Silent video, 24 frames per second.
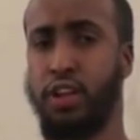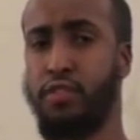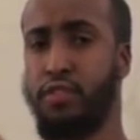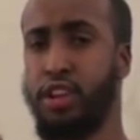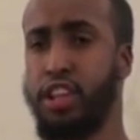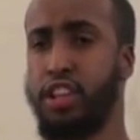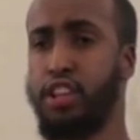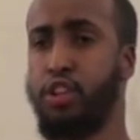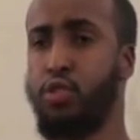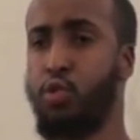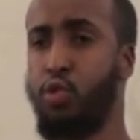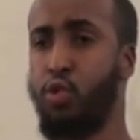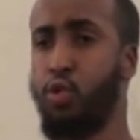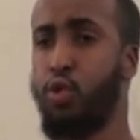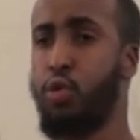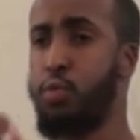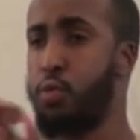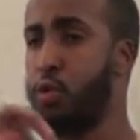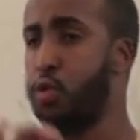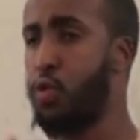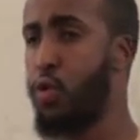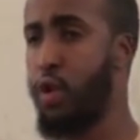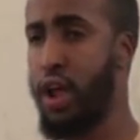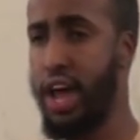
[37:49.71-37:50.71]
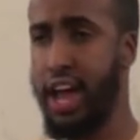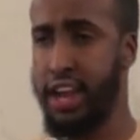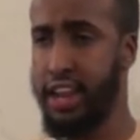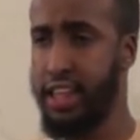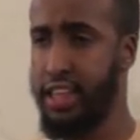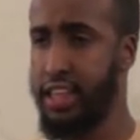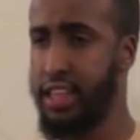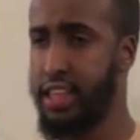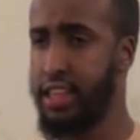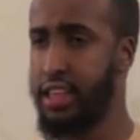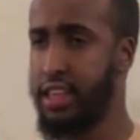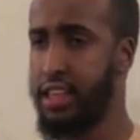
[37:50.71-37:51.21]
to read in Ulum al-Quran.
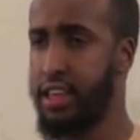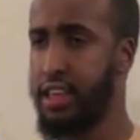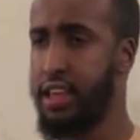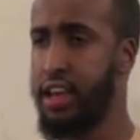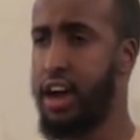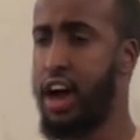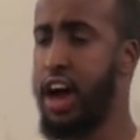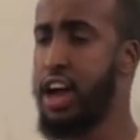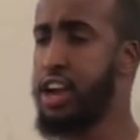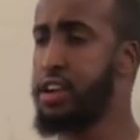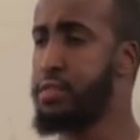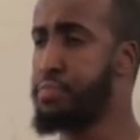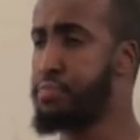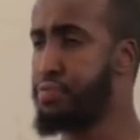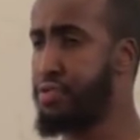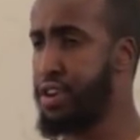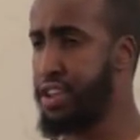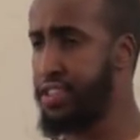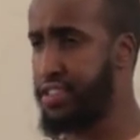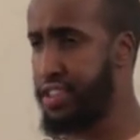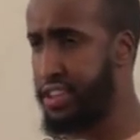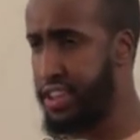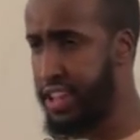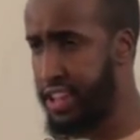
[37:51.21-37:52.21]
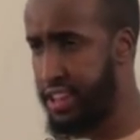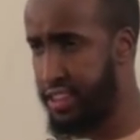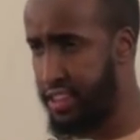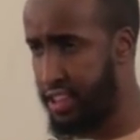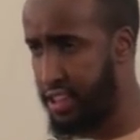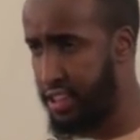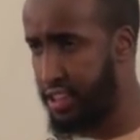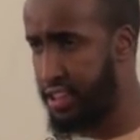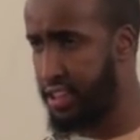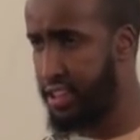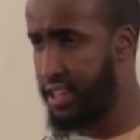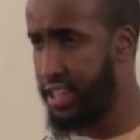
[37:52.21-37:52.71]

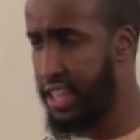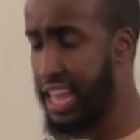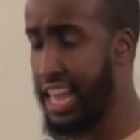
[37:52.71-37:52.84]
Unprecedented.